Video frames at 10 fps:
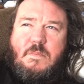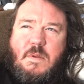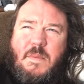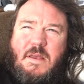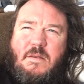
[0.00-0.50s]

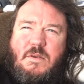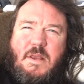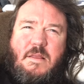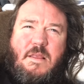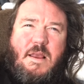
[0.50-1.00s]
I mean,
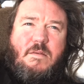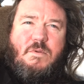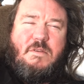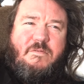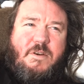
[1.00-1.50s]
and that
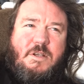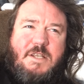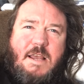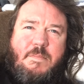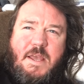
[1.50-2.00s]
was the first
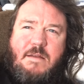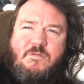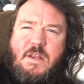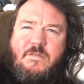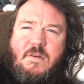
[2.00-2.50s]
time they
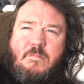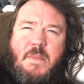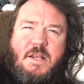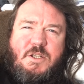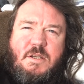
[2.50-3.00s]
ever even
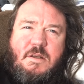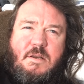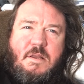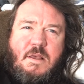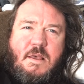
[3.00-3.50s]
mentioned